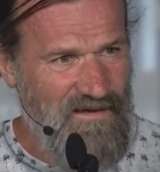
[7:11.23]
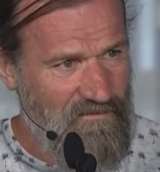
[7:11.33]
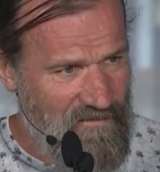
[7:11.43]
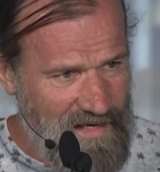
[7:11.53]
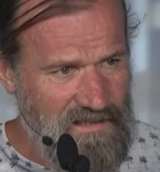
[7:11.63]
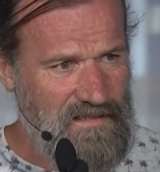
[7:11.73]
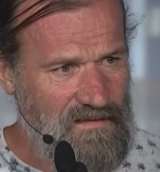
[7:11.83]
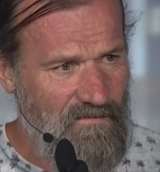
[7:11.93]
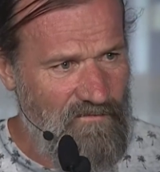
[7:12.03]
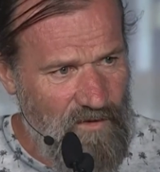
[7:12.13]
vest
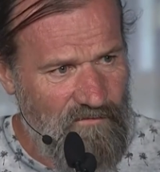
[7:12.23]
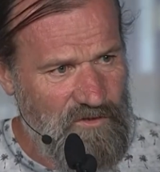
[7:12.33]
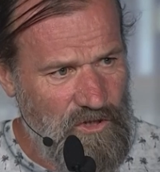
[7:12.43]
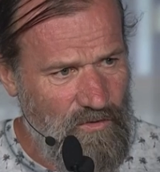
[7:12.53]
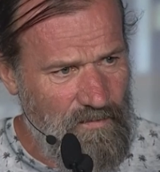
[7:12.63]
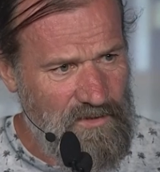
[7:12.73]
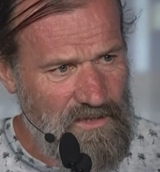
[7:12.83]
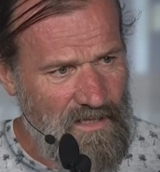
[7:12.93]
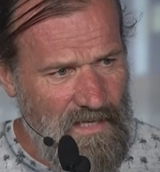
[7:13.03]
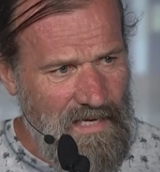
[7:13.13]
full of tubes
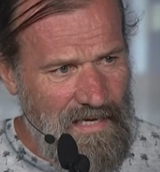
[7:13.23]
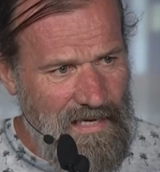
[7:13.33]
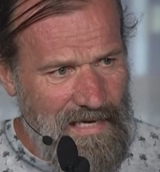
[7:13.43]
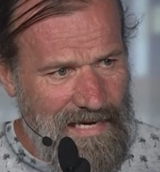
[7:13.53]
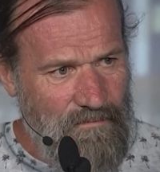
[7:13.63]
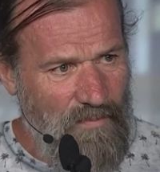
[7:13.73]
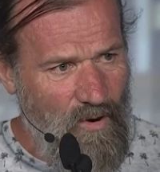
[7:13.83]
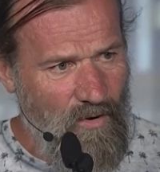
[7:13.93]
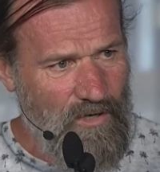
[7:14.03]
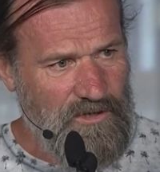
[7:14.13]
and
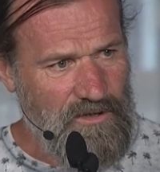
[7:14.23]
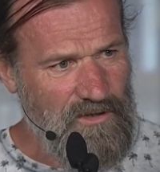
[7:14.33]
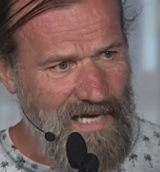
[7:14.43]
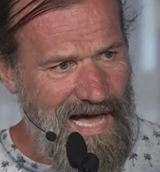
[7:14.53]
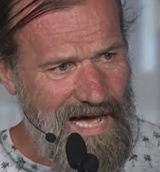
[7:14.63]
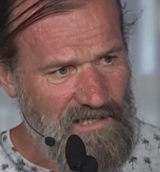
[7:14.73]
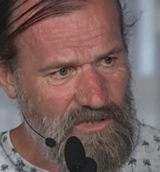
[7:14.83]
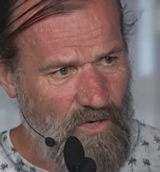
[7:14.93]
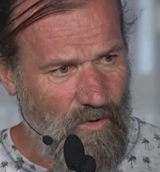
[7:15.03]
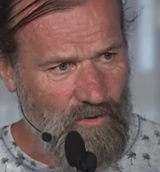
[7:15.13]
poured ice
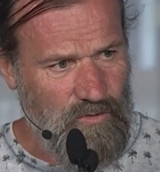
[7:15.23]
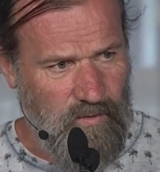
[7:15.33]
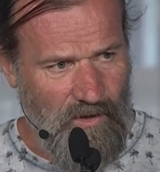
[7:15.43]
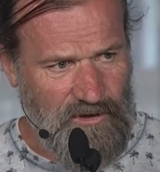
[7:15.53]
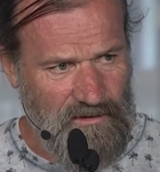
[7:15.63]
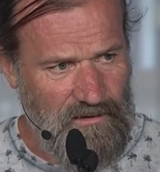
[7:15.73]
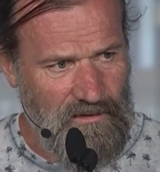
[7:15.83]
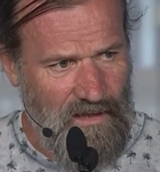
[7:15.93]
cold water,